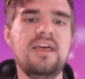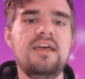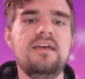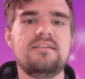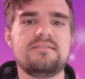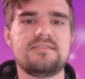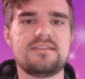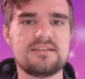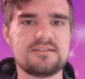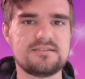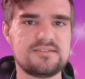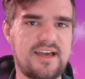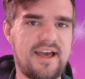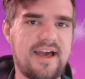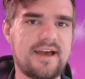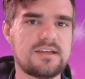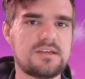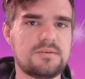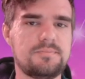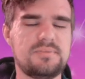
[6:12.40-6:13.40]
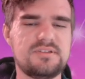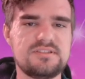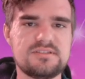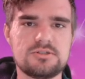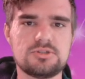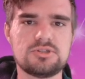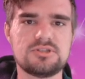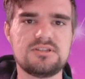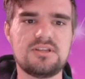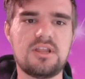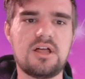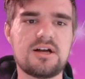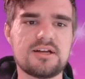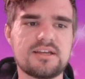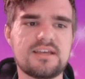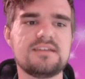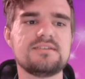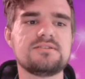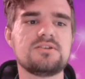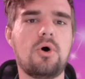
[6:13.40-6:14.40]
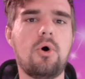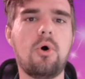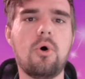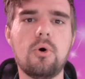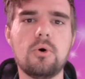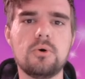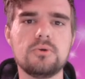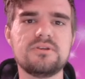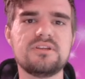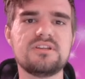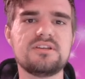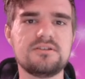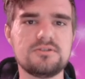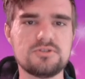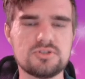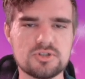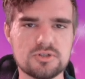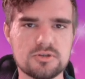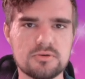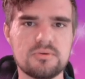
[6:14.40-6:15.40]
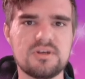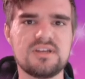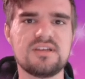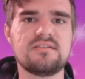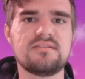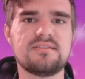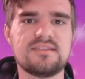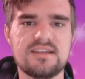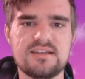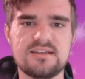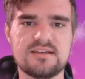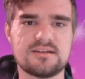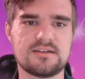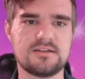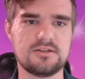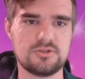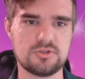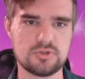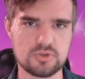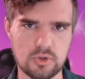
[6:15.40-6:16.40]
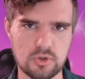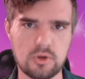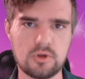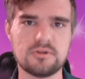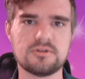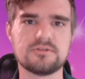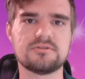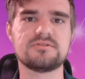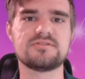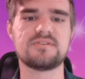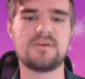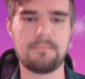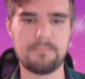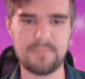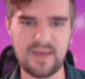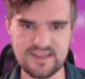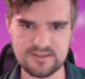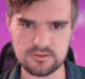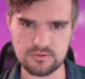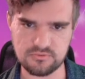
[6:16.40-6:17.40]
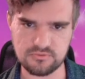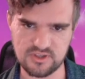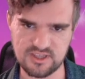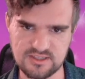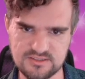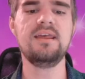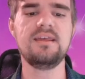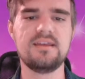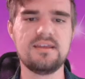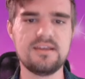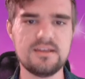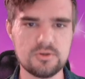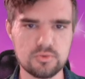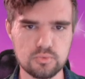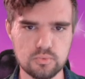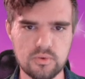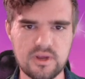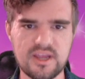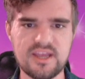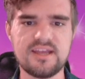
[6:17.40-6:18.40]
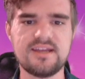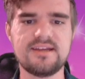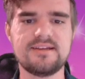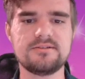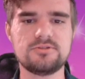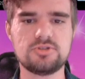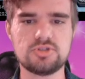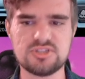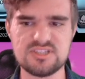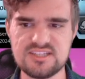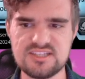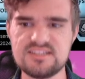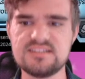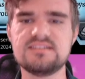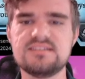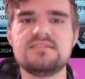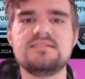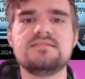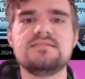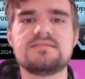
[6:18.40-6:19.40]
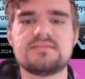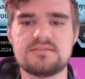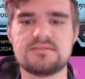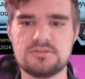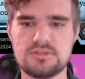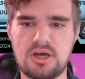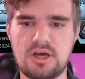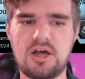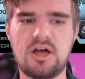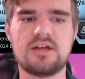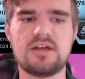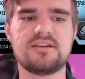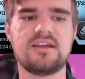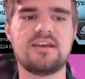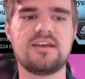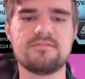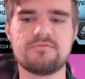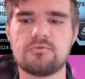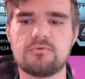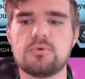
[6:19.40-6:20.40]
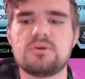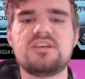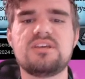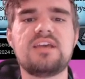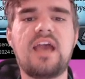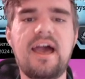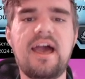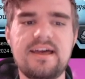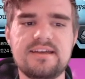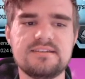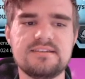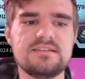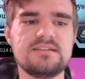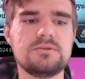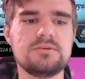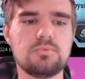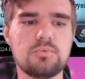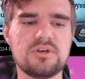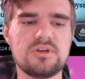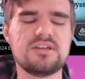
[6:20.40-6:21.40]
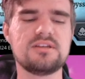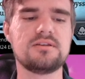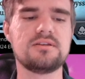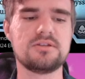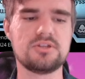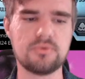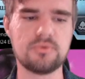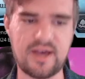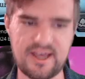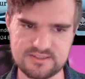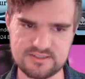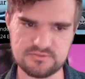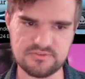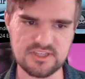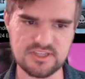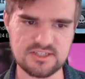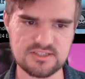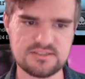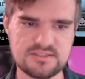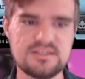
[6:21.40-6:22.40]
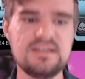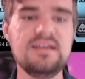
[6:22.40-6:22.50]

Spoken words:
The attack position lock is only during the controller's battle phase. Enraged is not a free eddy when you activate it.